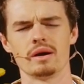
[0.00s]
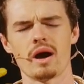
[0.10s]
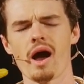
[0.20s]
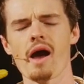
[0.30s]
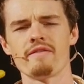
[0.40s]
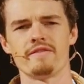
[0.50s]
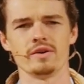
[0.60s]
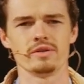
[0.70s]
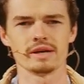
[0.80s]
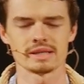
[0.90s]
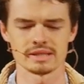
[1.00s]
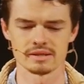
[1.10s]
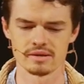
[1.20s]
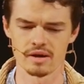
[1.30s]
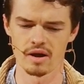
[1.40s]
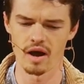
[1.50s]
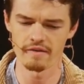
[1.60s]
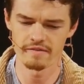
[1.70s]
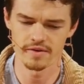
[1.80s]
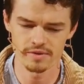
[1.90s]
Oh, I feel this.
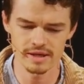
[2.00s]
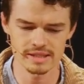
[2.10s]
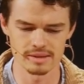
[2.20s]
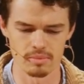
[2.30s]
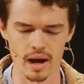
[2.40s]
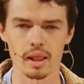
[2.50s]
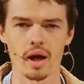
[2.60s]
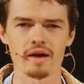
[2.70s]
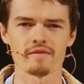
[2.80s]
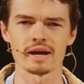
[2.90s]
I feel this in my life.